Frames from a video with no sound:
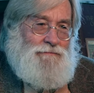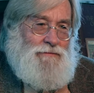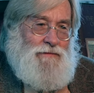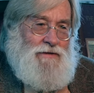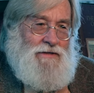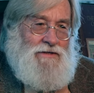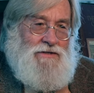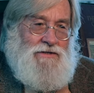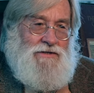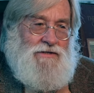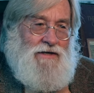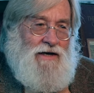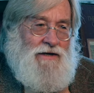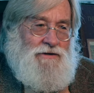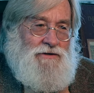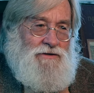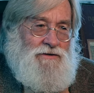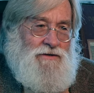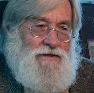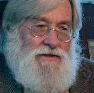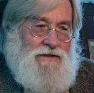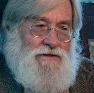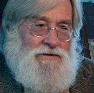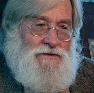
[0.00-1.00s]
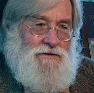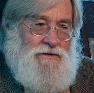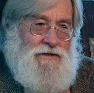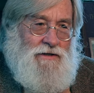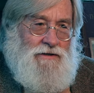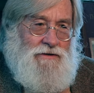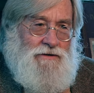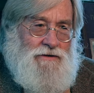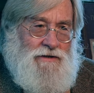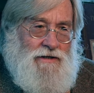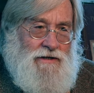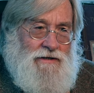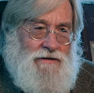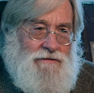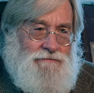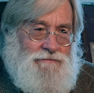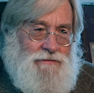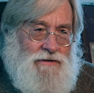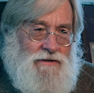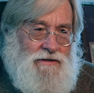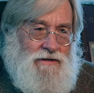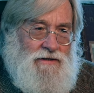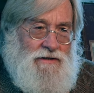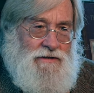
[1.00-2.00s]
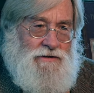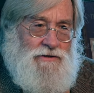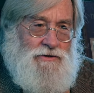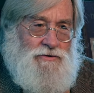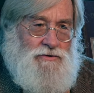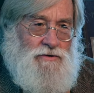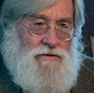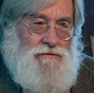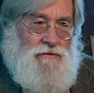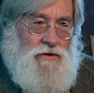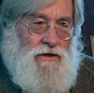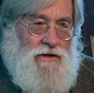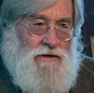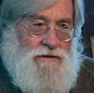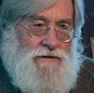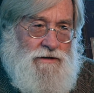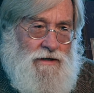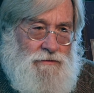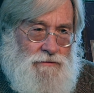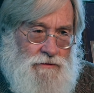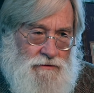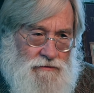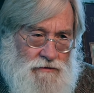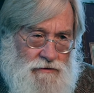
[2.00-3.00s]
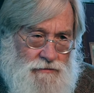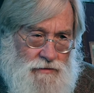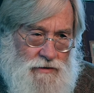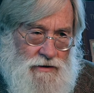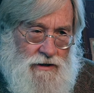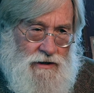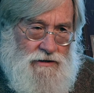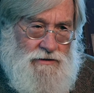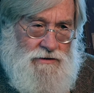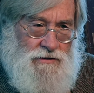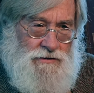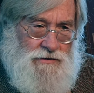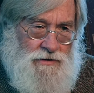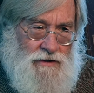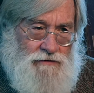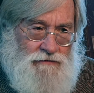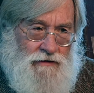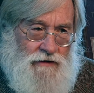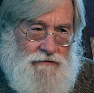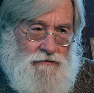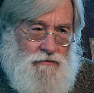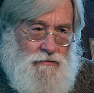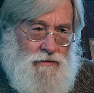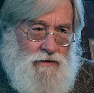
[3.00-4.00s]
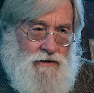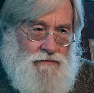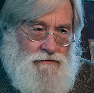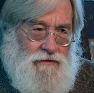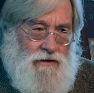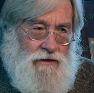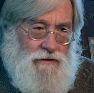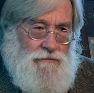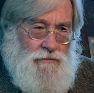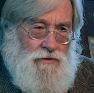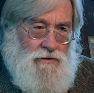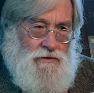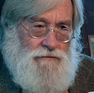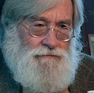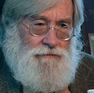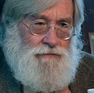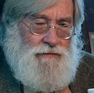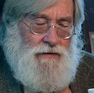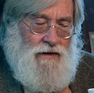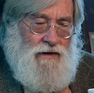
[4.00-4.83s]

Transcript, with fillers: This is not unique to the internet. Indeed, it's true of all types of reproductions that have ever been available,